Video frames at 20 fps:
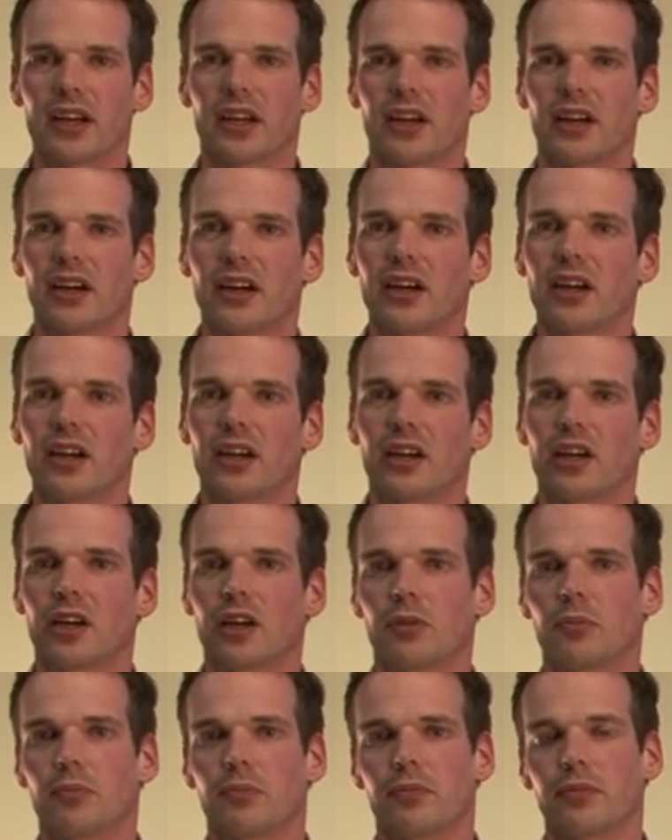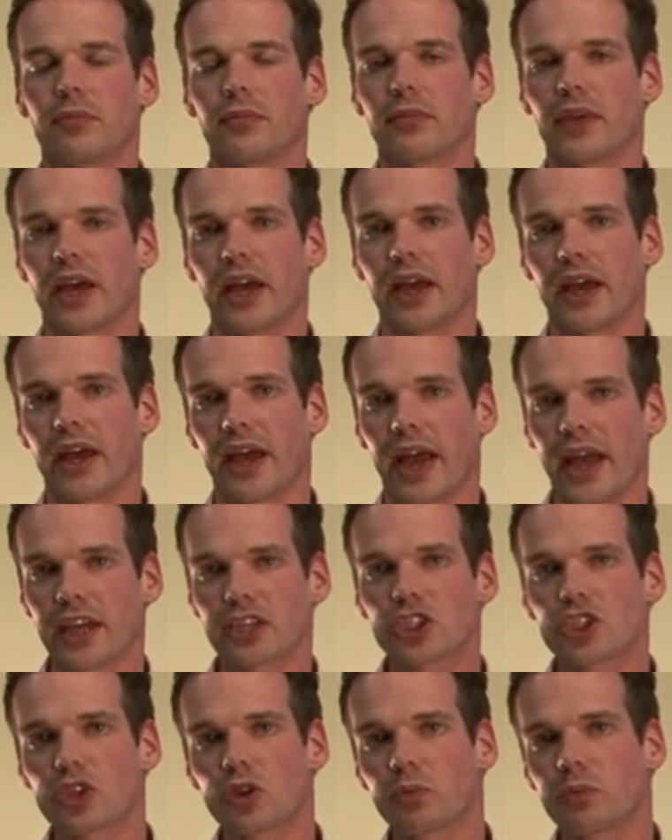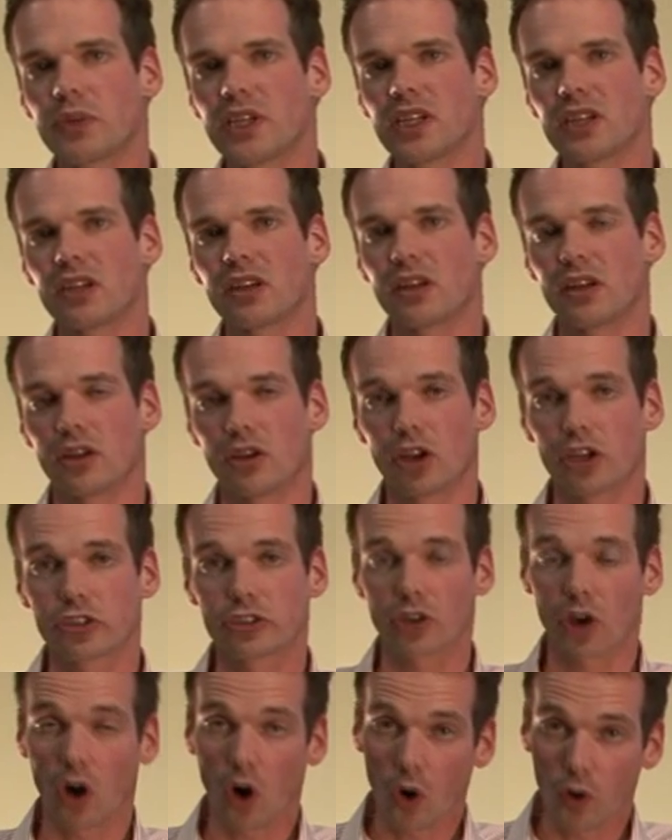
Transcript: has to be not